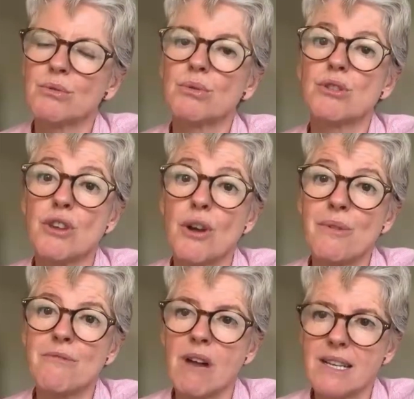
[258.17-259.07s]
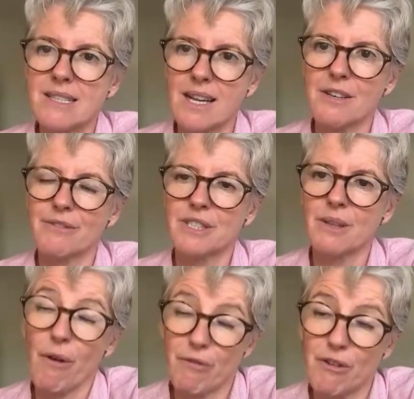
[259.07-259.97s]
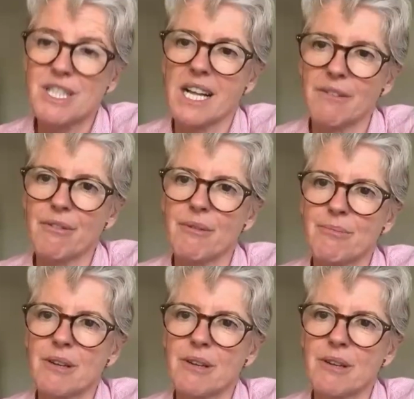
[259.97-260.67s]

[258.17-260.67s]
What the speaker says: show the right side of yourself through the